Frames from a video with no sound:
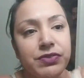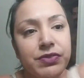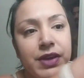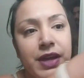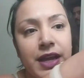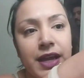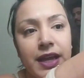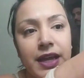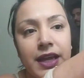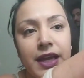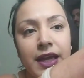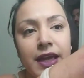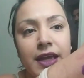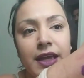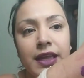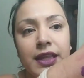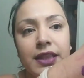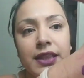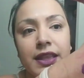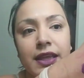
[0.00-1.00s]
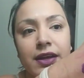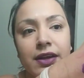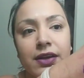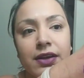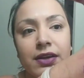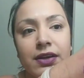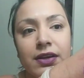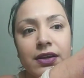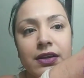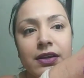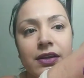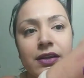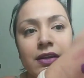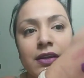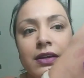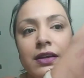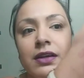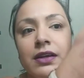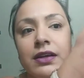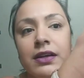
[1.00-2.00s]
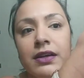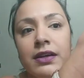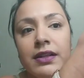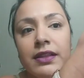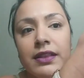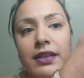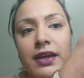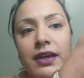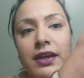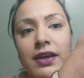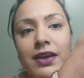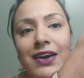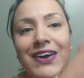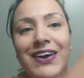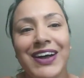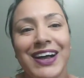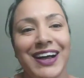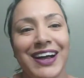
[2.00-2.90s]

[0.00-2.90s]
Right there. Swatch There you go.